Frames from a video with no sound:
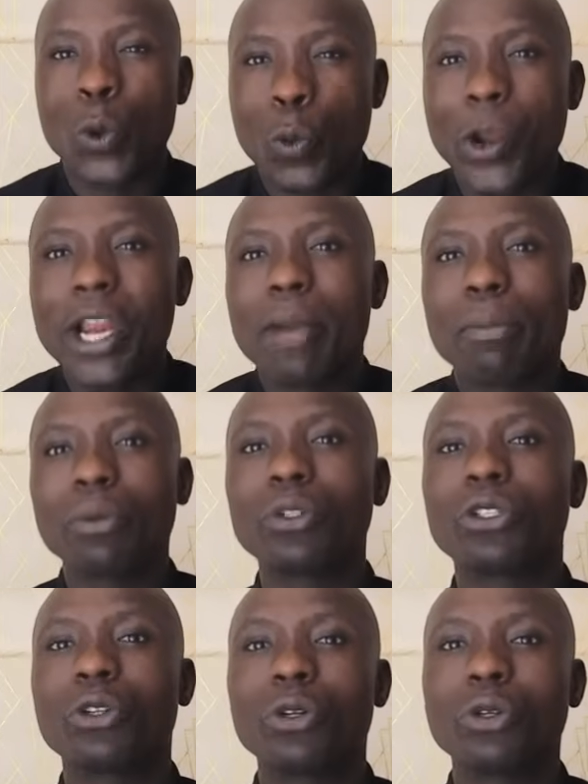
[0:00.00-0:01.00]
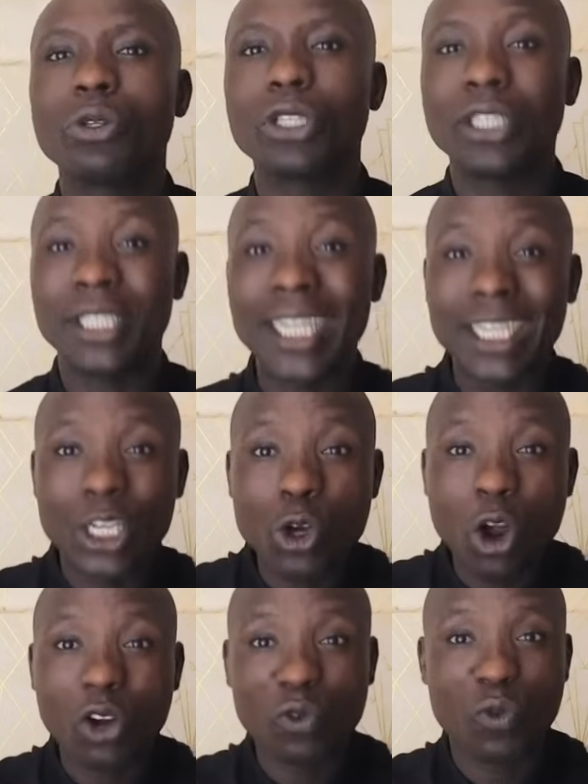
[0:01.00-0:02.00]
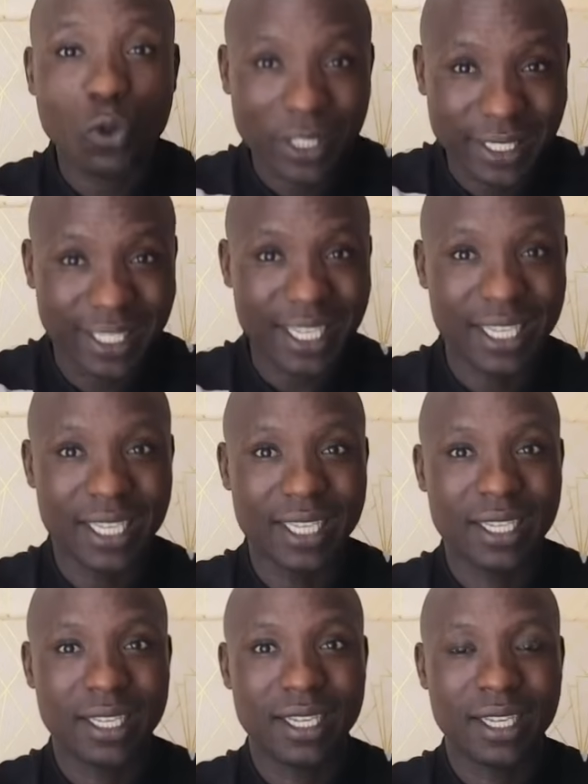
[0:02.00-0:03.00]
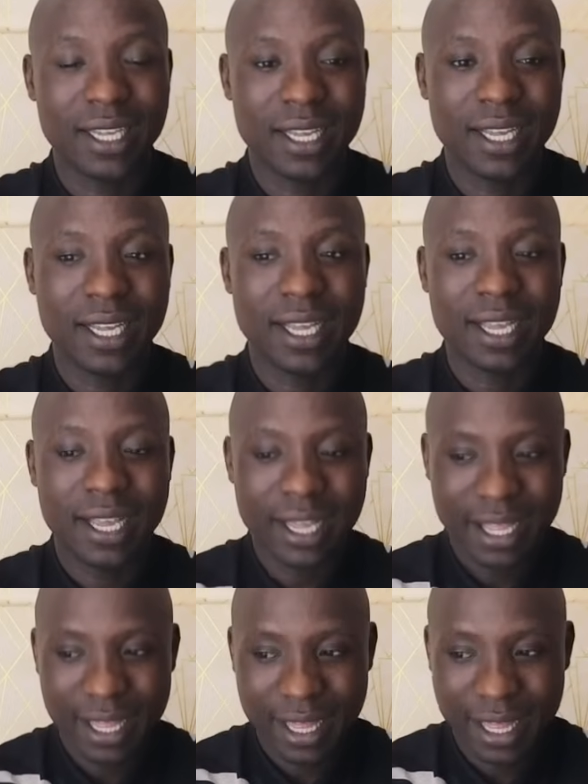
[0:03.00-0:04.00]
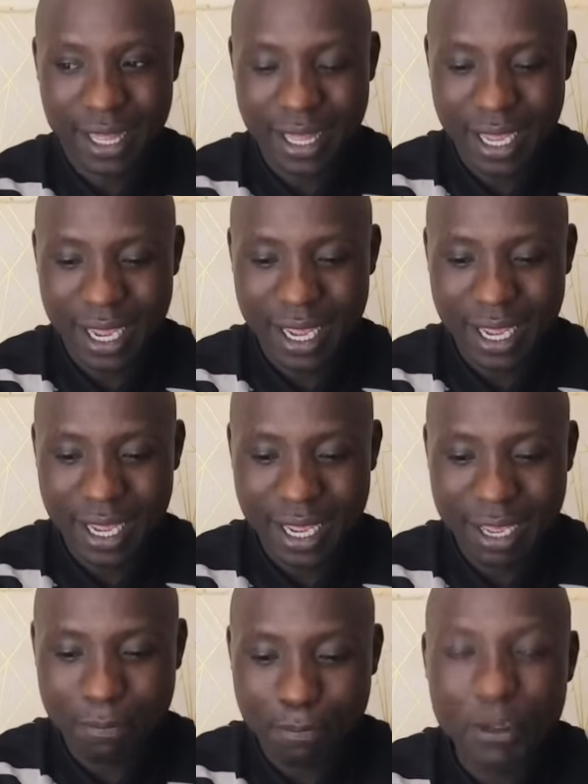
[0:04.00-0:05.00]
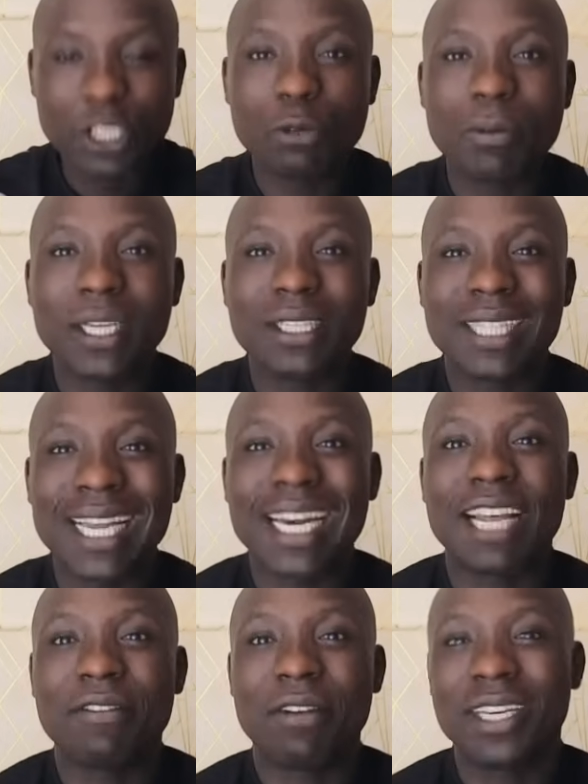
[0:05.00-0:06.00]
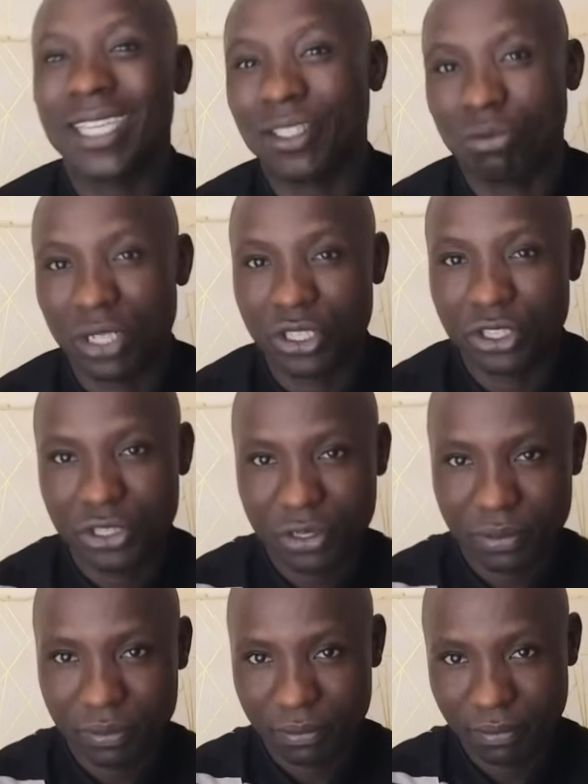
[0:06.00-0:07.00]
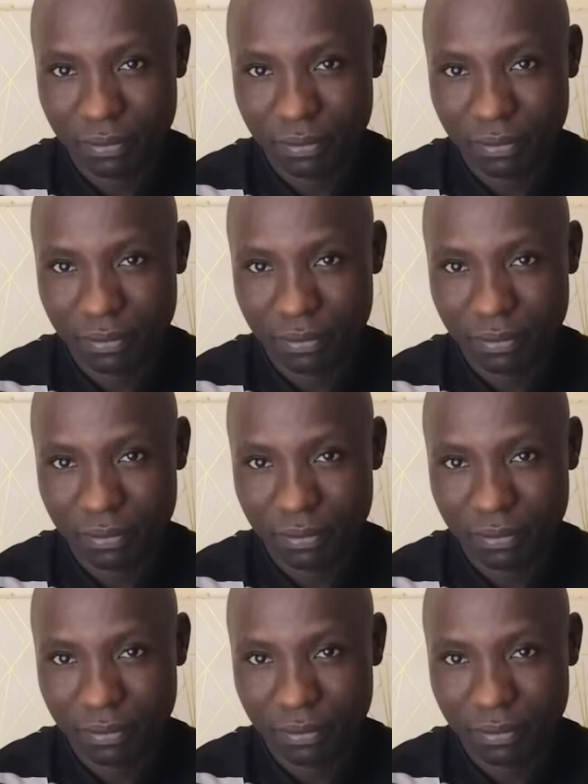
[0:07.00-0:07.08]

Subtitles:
William Ruto did not foresee the impeachment, the level it has reached.